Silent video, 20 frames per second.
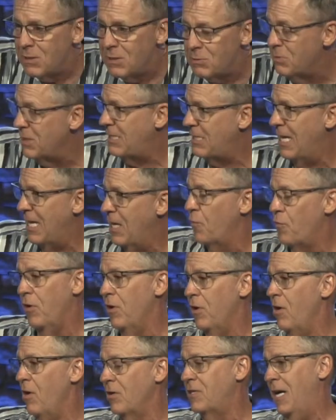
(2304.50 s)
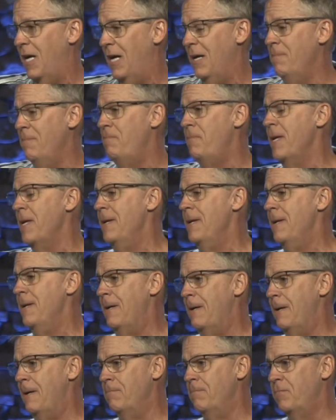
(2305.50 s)
has been saying it for a long time.
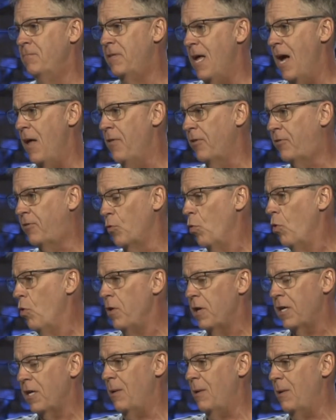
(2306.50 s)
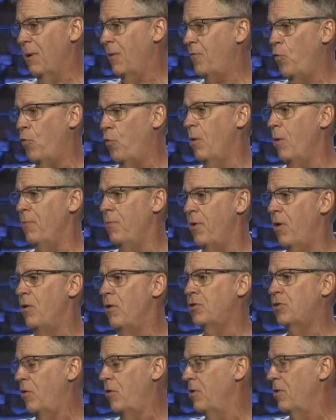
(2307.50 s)
Um, now that the World Economic Forum, they're
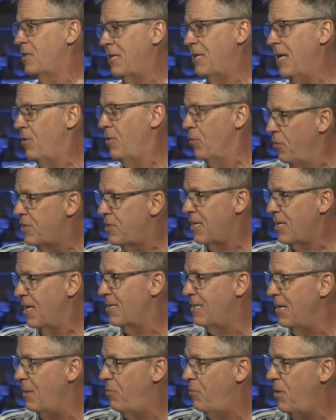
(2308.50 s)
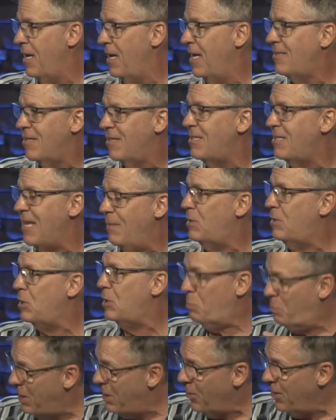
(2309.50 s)
all starting to say this kind of same thing. It's the same
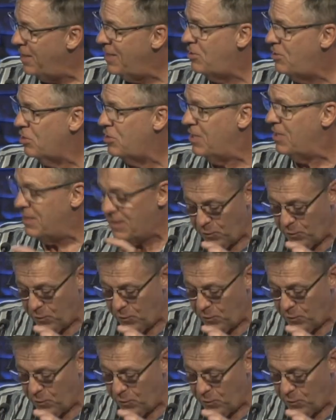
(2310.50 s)
spirit, it's just in